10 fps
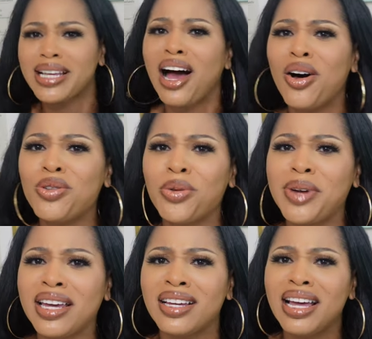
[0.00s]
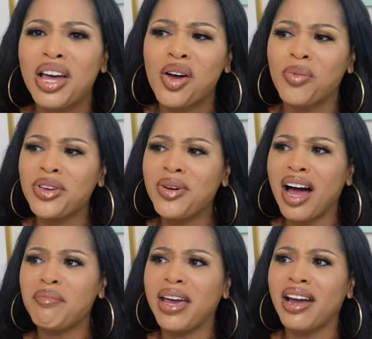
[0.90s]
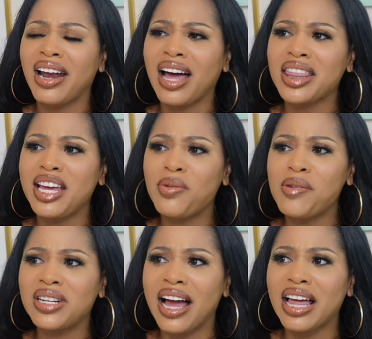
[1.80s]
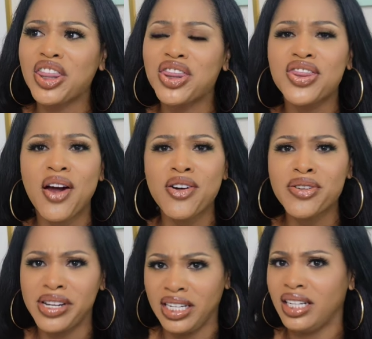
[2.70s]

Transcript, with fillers: How old were we when you got married? I think we were like 30